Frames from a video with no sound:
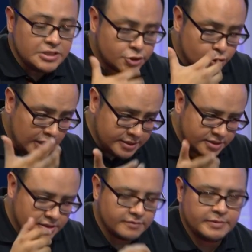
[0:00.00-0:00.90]

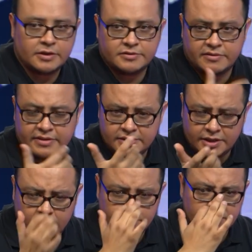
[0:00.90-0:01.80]
trust, because of the
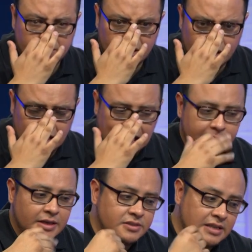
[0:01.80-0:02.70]
security, and
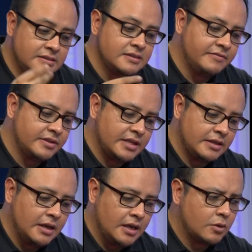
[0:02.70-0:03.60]
because that's something
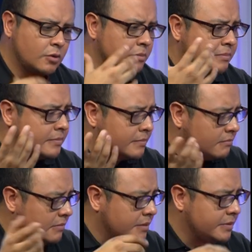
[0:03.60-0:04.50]
that Google
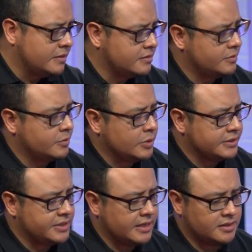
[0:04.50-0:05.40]
maybe will
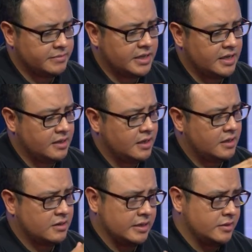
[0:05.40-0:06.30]
say someday,
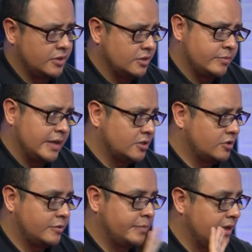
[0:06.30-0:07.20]
okay, you need to be H
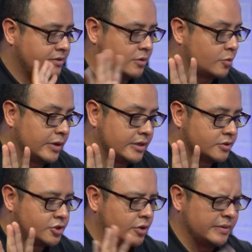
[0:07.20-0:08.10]
T T P S or we're
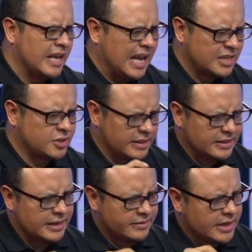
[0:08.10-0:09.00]
not showing. Actually,
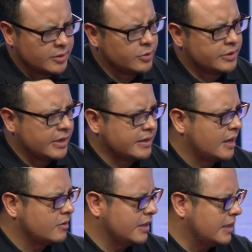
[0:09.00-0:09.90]
they're, they're doing right
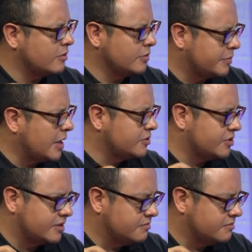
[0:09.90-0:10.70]
now that yeah. on the browser,